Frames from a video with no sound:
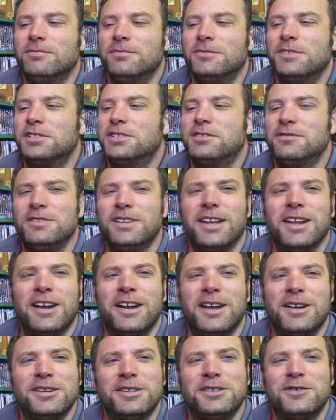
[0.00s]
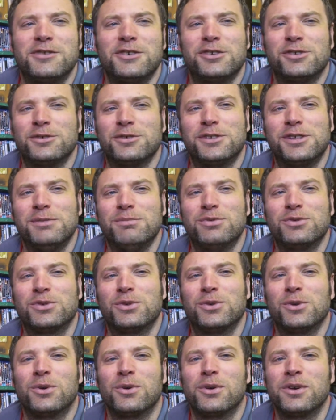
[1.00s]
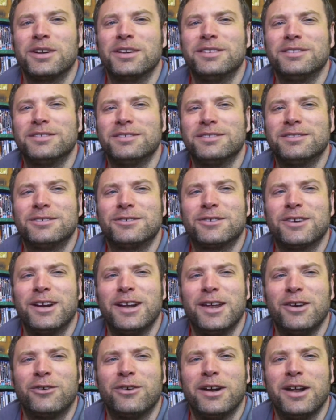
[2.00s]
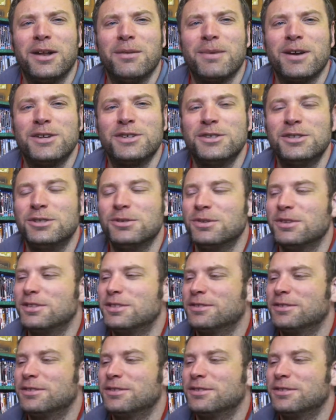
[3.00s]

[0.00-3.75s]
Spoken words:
Just I don't know, just a very sort of simple story and great animation to it.